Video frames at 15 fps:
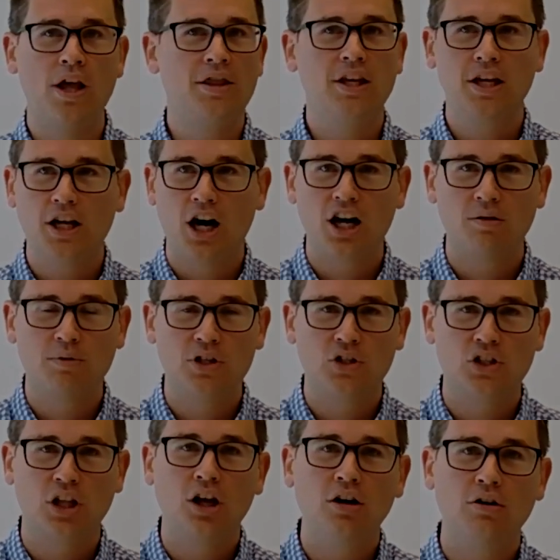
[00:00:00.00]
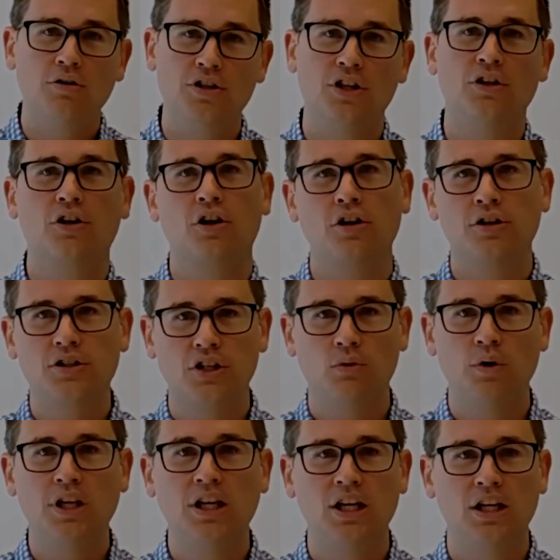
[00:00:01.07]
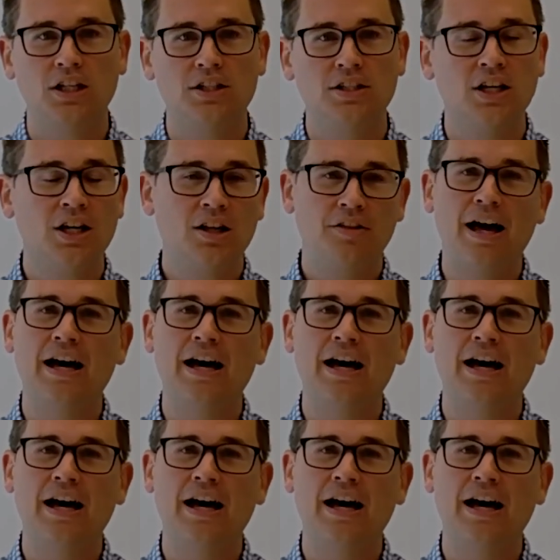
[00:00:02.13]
when the economy slows and the currency weakens,